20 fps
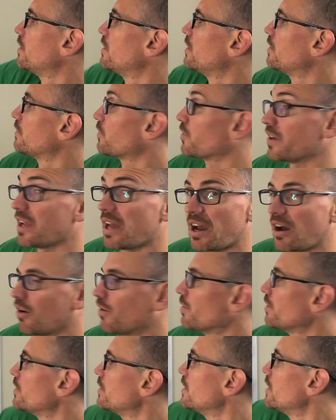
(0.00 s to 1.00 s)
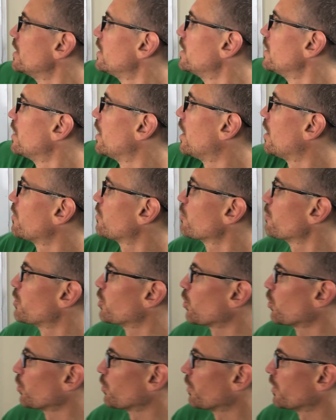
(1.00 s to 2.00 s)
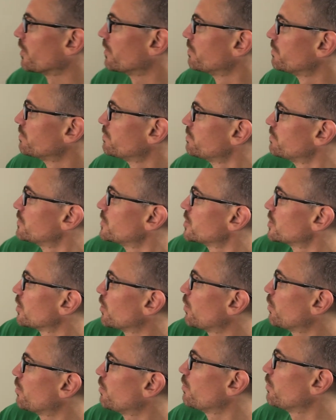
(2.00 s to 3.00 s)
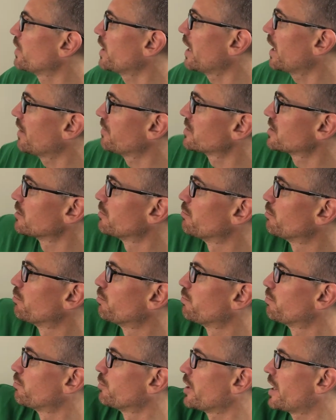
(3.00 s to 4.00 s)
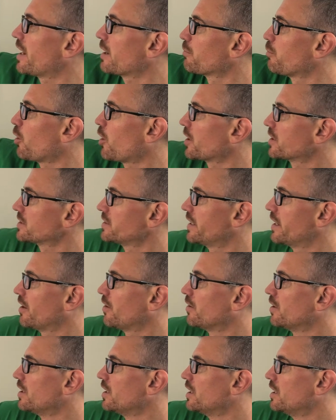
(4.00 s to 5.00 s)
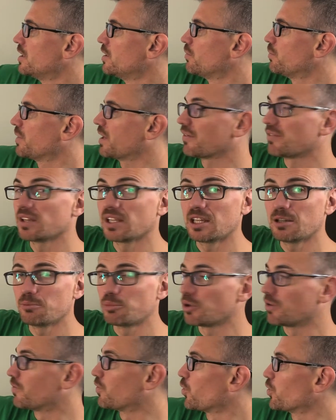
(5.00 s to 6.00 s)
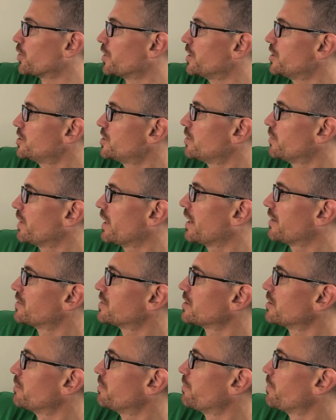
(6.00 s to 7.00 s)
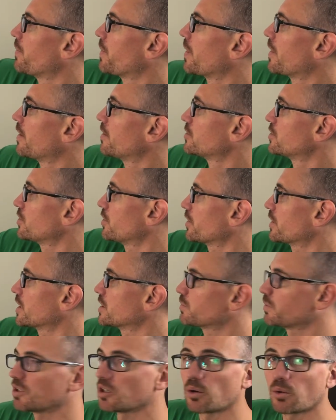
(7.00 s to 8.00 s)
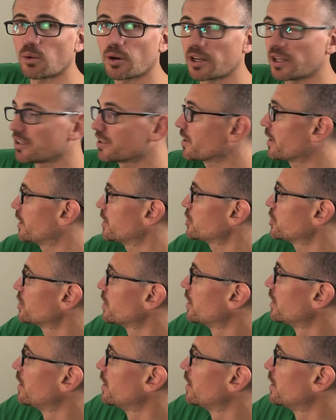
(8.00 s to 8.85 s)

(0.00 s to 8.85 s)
for now from an old one. So we have some black box now. We have an input voltage and we have some circuits we don't want to touch,